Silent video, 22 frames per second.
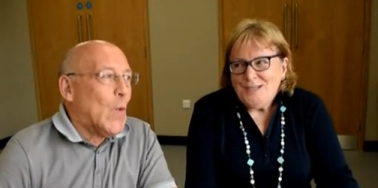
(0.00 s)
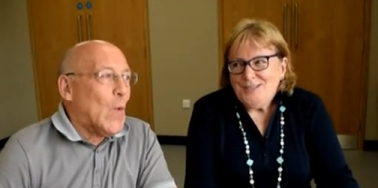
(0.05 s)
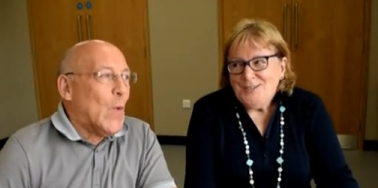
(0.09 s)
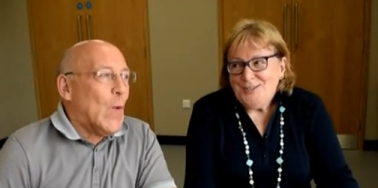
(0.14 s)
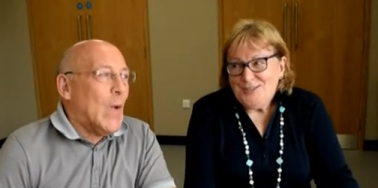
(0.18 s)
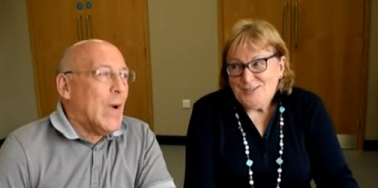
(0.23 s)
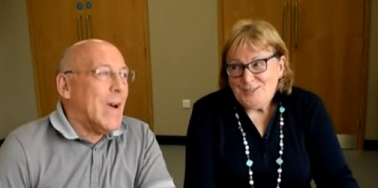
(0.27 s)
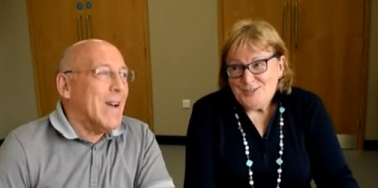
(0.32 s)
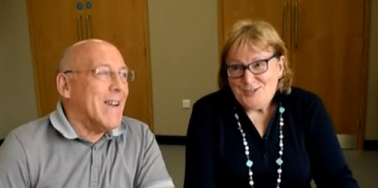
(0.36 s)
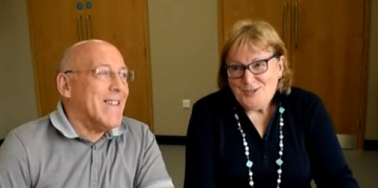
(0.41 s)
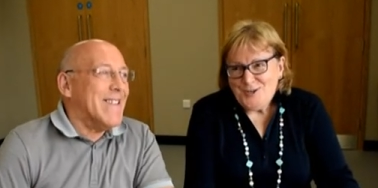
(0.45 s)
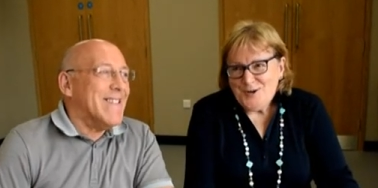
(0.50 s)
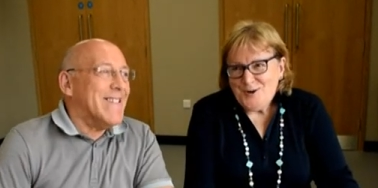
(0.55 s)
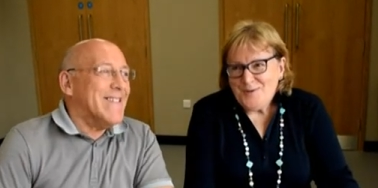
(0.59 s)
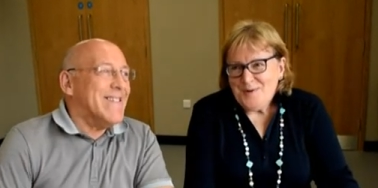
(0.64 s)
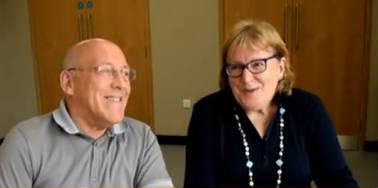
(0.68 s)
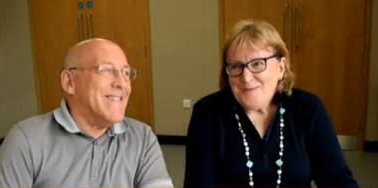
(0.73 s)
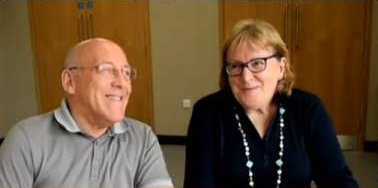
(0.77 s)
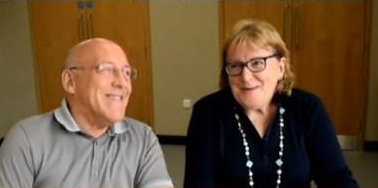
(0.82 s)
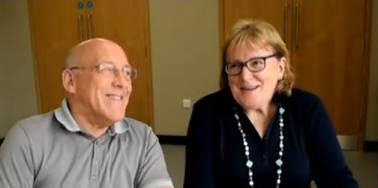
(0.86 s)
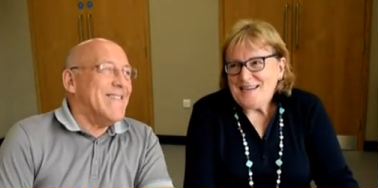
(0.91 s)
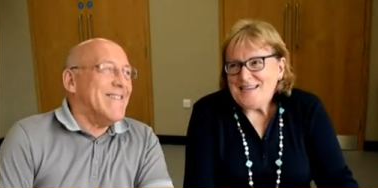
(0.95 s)
Speaker 1: Not sure
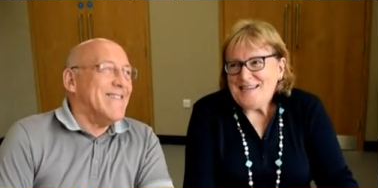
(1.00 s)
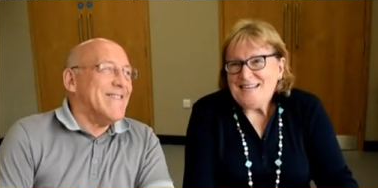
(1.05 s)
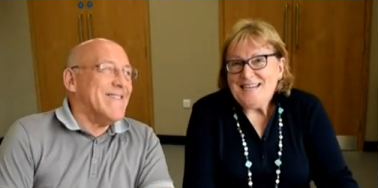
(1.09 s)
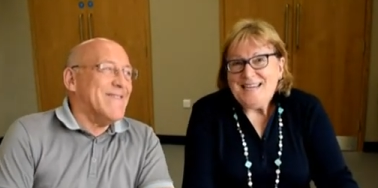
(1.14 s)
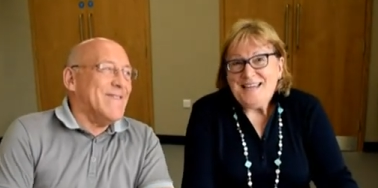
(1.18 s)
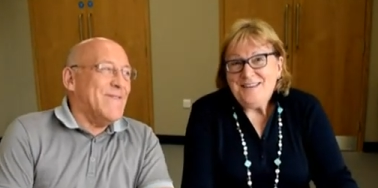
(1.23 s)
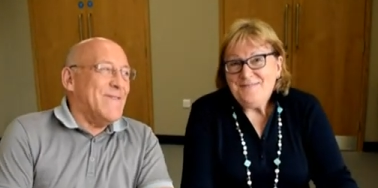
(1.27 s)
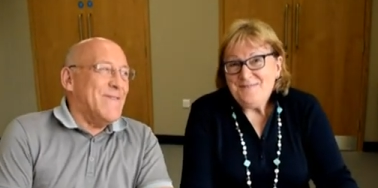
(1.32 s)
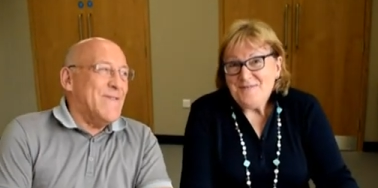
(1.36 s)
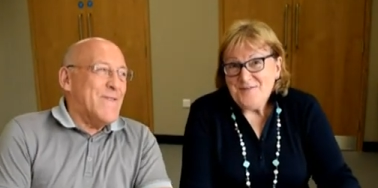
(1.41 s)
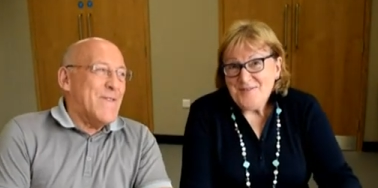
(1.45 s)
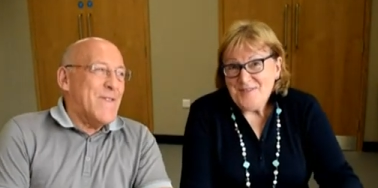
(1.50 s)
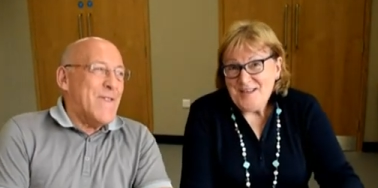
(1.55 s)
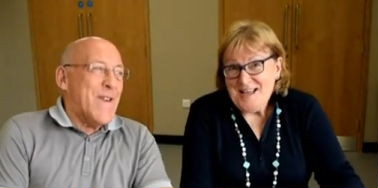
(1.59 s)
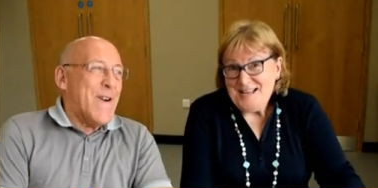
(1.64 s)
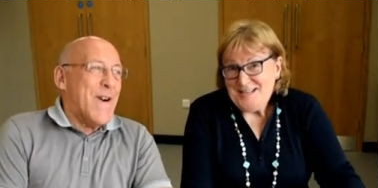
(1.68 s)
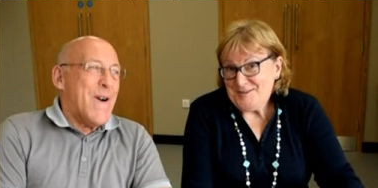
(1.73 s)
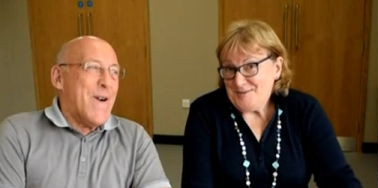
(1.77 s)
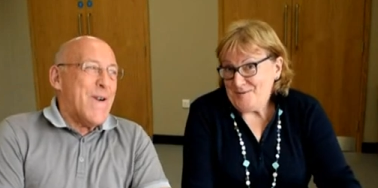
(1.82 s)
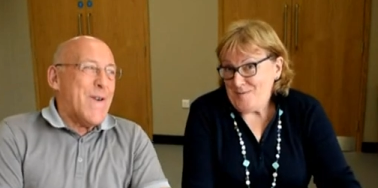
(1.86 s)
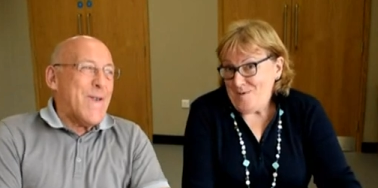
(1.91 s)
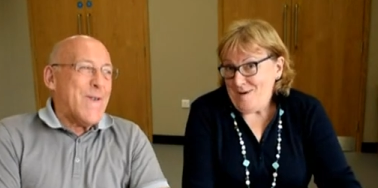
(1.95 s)
whether we can give all
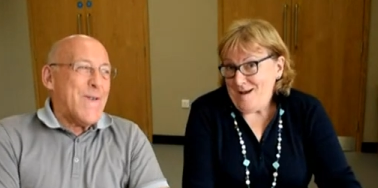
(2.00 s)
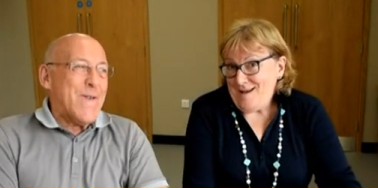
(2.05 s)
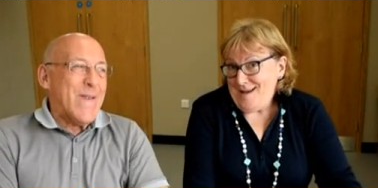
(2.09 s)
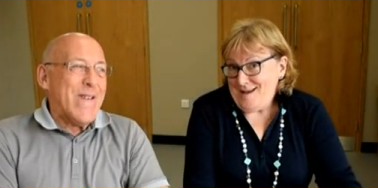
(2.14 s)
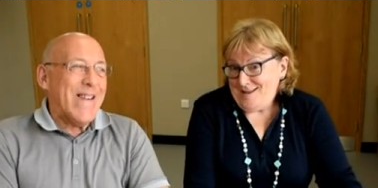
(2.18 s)
that no. away.